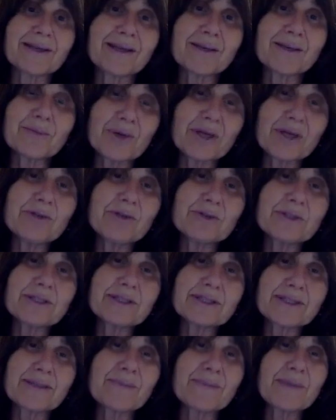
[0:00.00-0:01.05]
It can bring you to
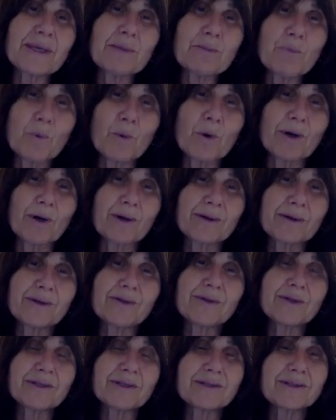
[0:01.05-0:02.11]
something more.
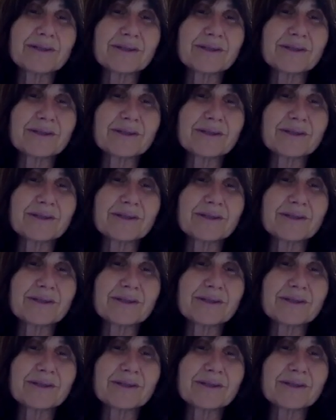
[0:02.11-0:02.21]
You can,